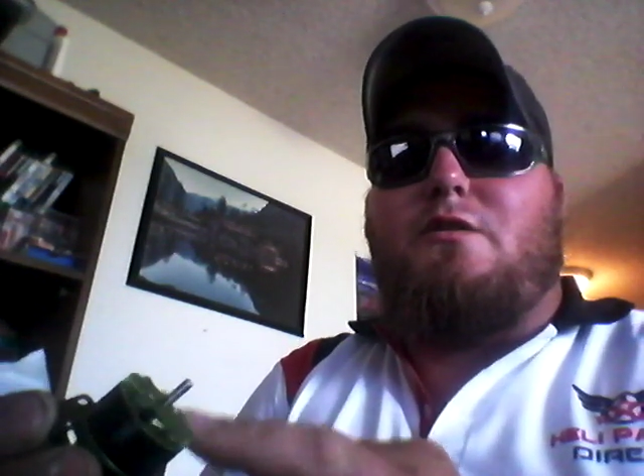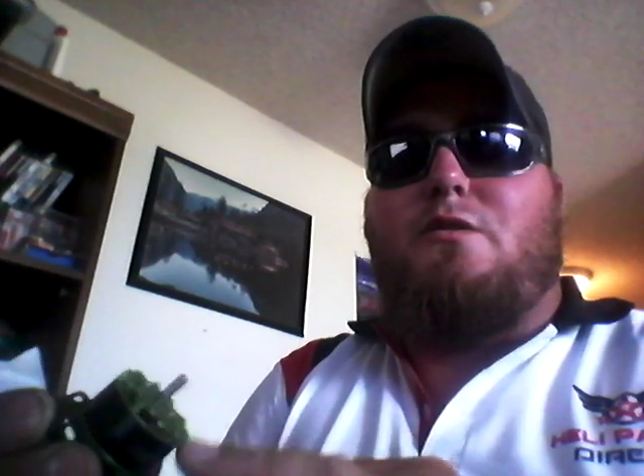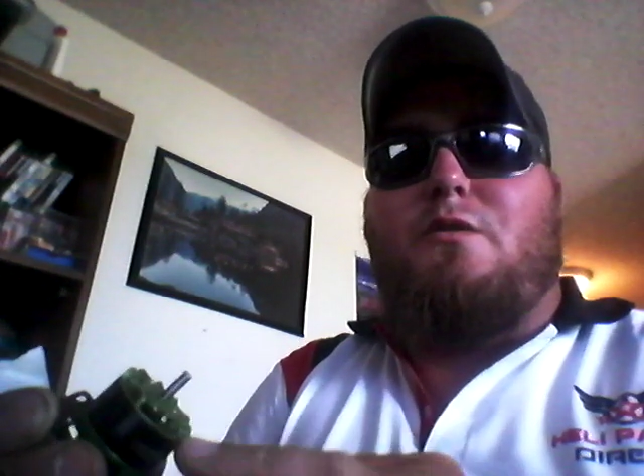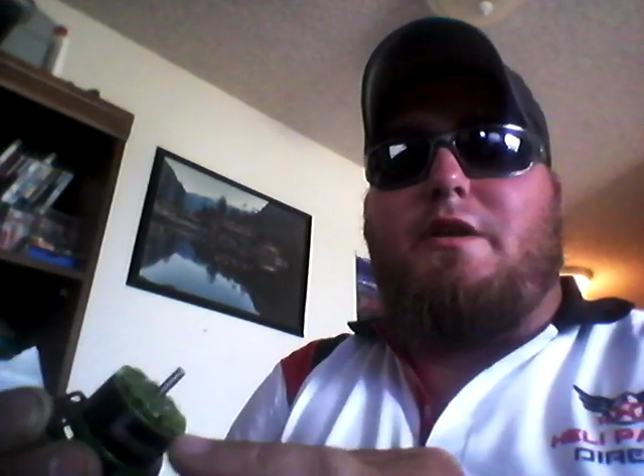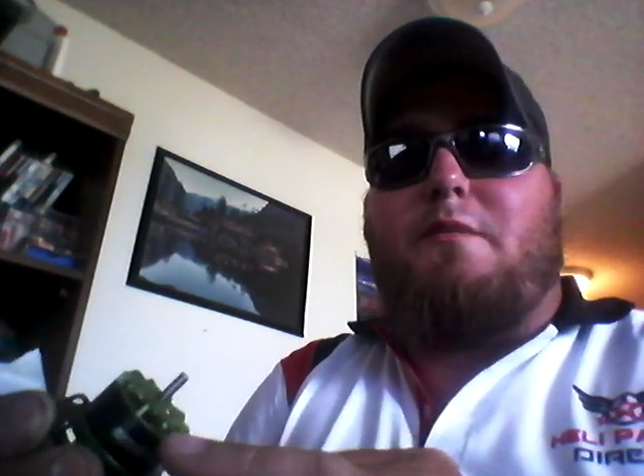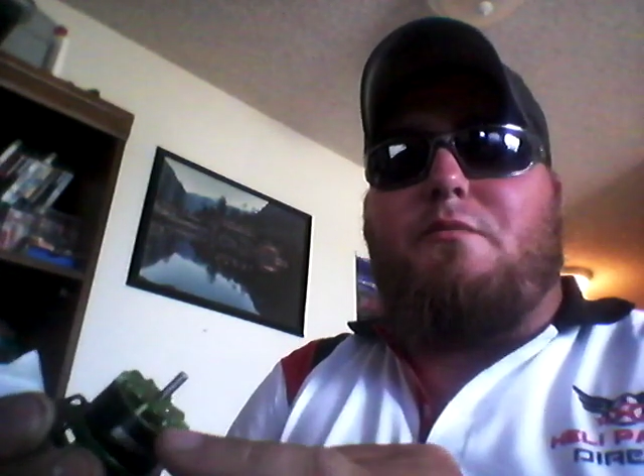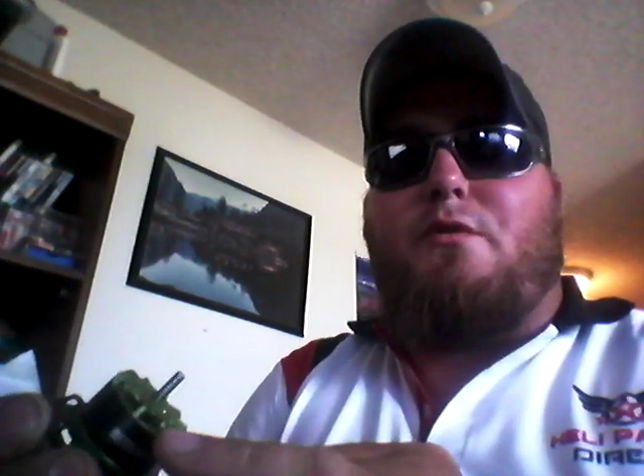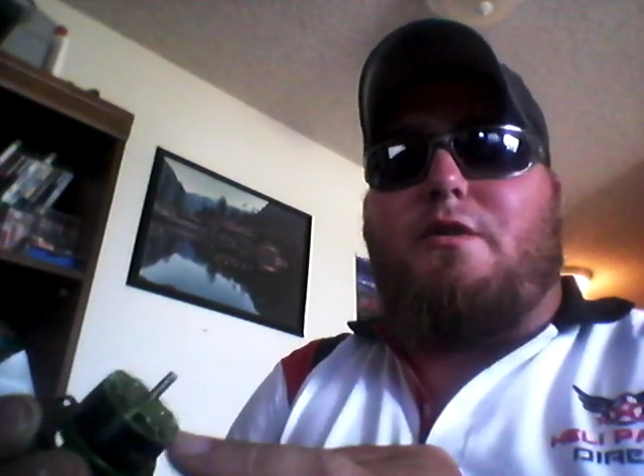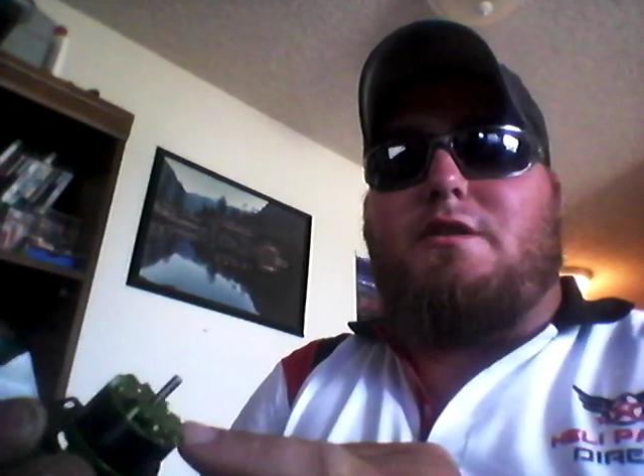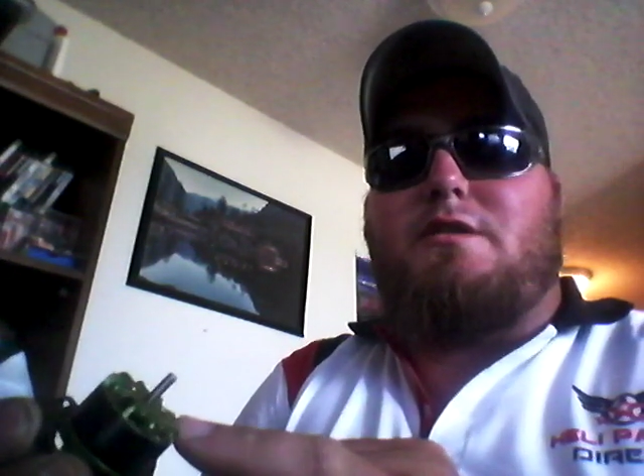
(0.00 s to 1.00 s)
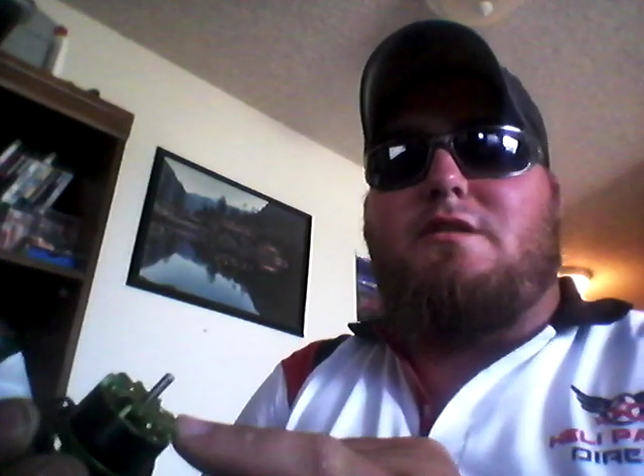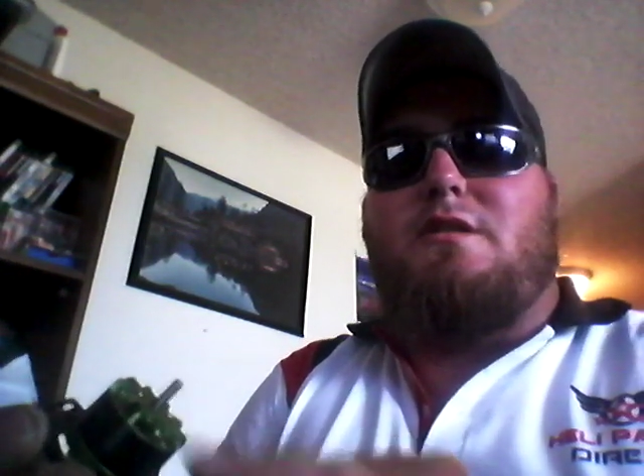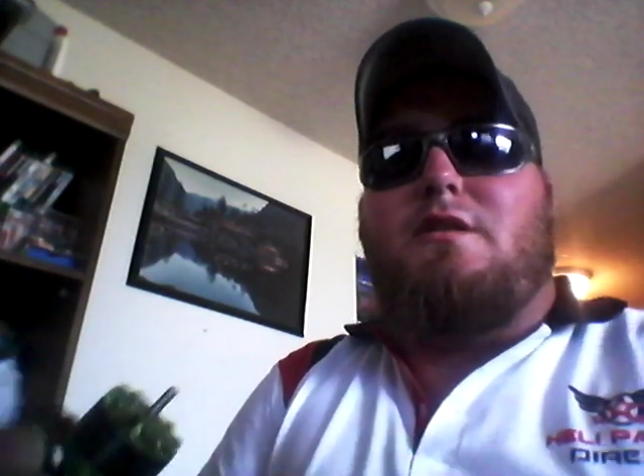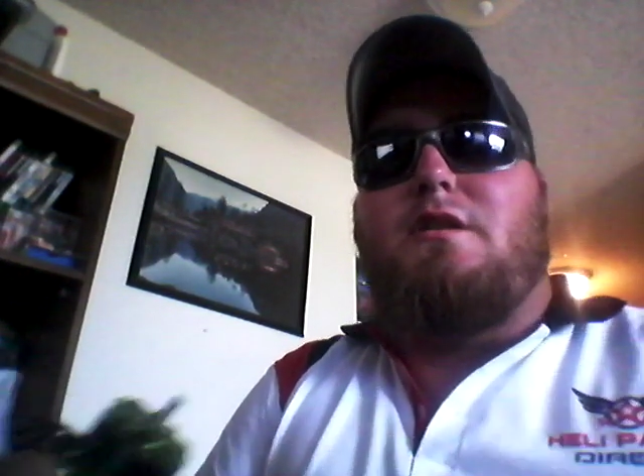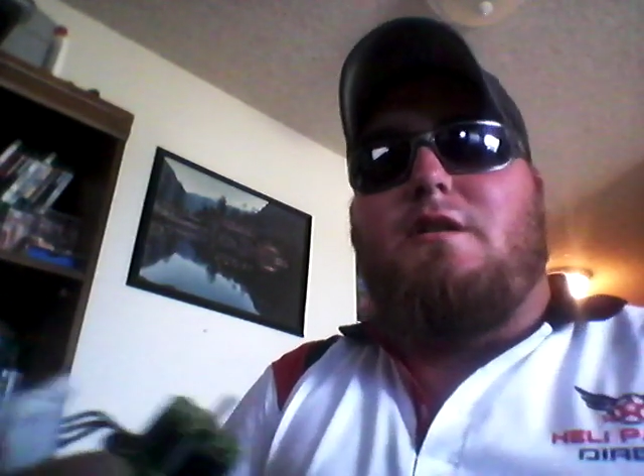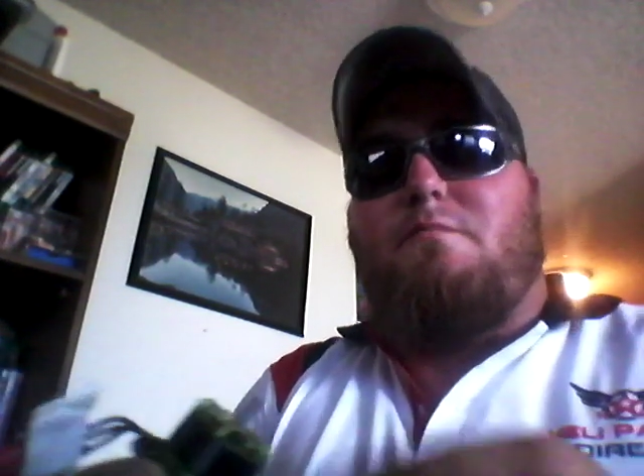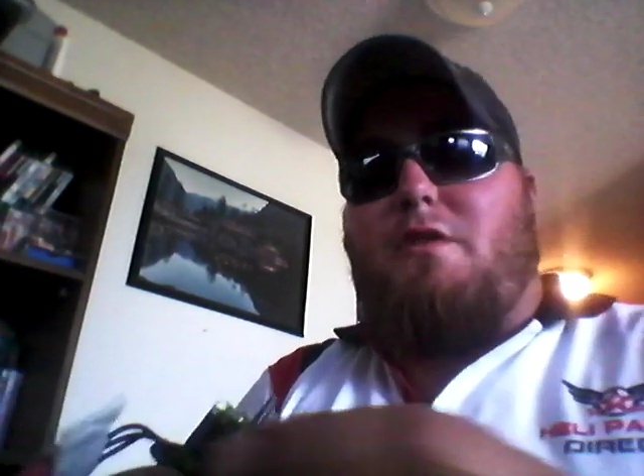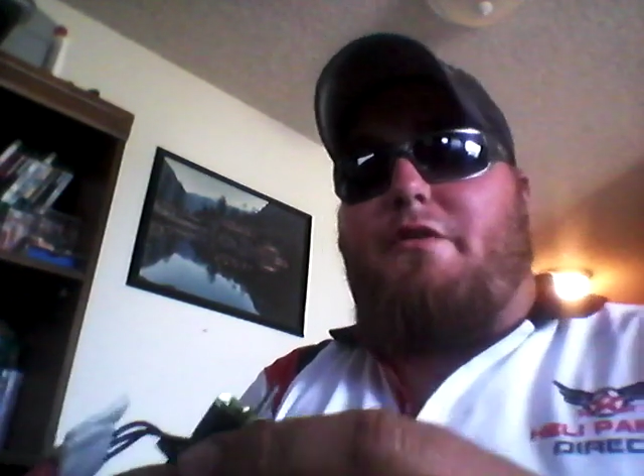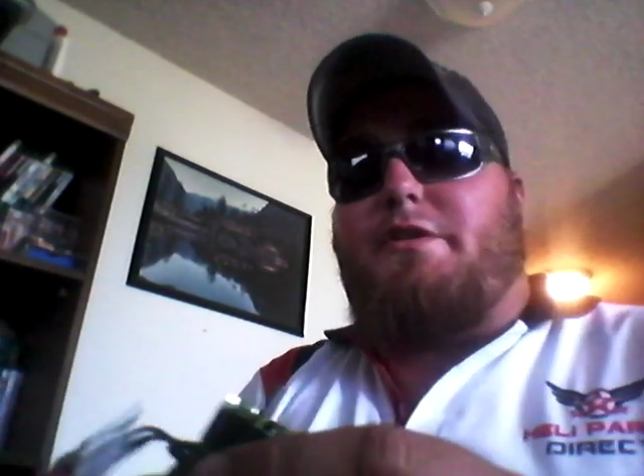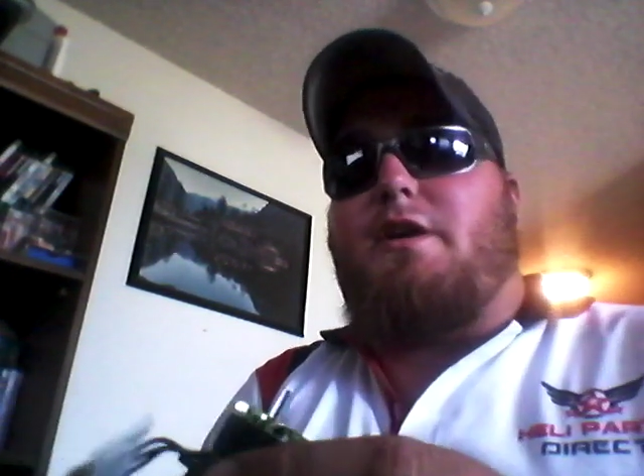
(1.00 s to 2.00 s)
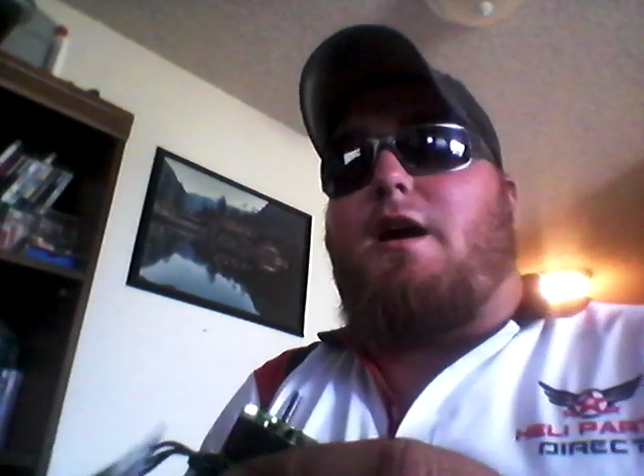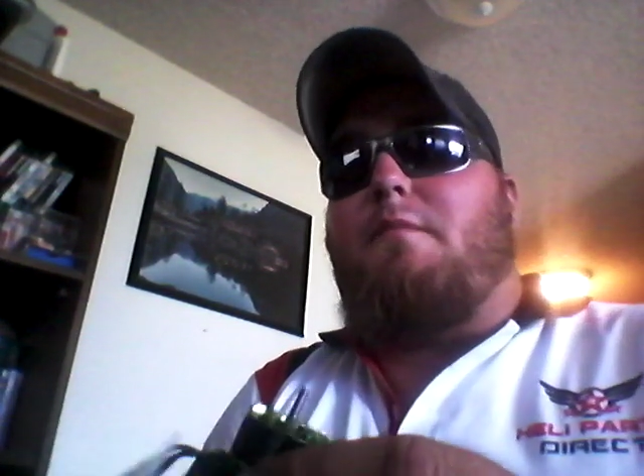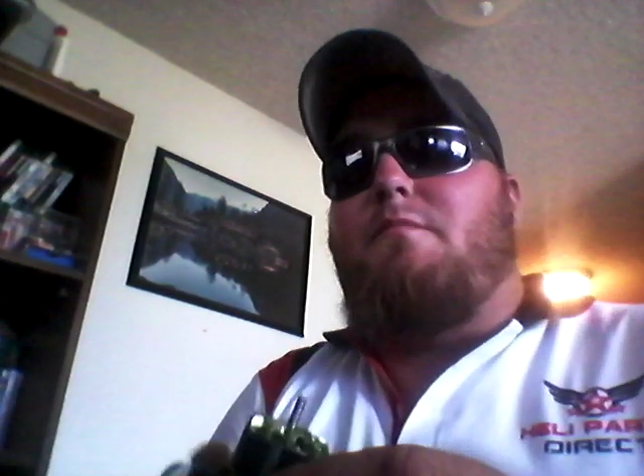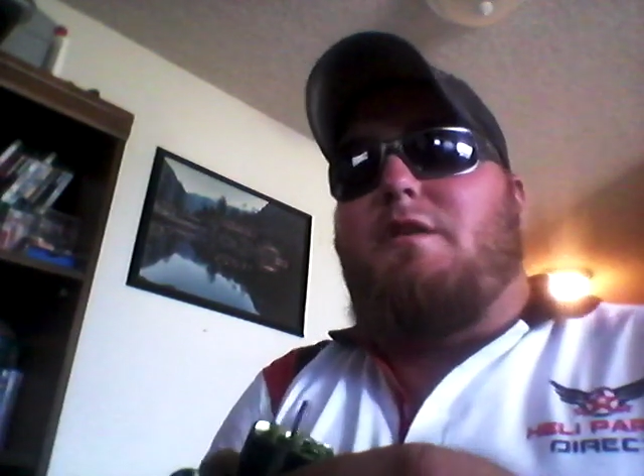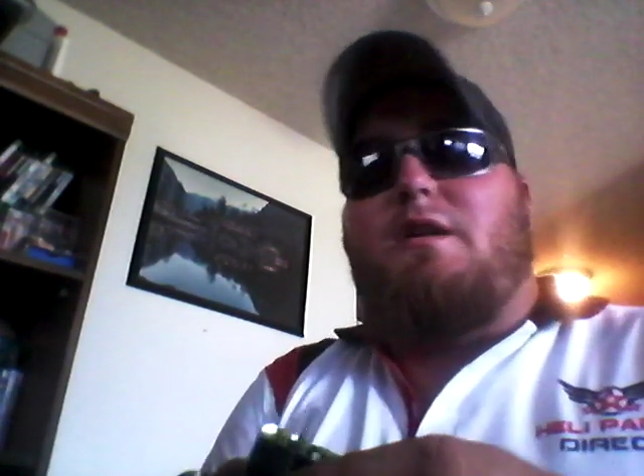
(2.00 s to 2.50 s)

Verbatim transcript: cooling ports on the top.